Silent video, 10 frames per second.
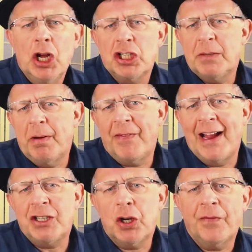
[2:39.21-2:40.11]
to
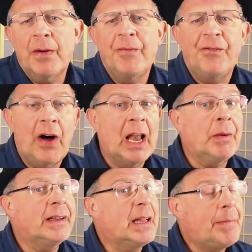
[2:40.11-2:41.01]
prevent her from
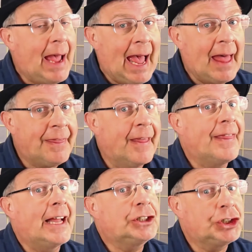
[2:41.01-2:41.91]
following the path
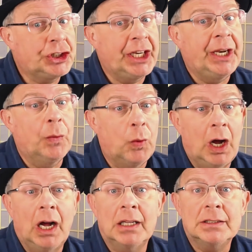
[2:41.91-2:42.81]
that she
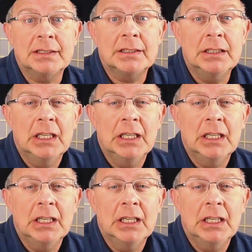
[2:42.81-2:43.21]
wants.